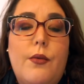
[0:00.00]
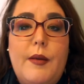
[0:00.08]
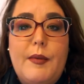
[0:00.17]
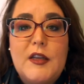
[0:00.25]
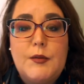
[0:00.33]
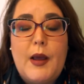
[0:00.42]

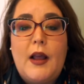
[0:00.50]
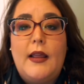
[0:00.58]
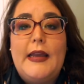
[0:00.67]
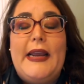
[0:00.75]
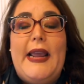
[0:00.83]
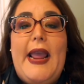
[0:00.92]
Remix
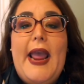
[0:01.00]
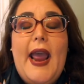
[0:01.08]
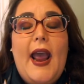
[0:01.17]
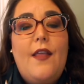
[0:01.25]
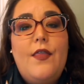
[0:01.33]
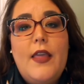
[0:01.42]
palette.
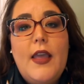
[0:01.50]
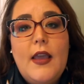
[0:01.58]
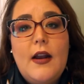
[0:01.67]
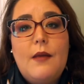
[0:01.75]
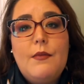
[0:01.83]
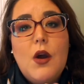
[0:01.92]
And then I'm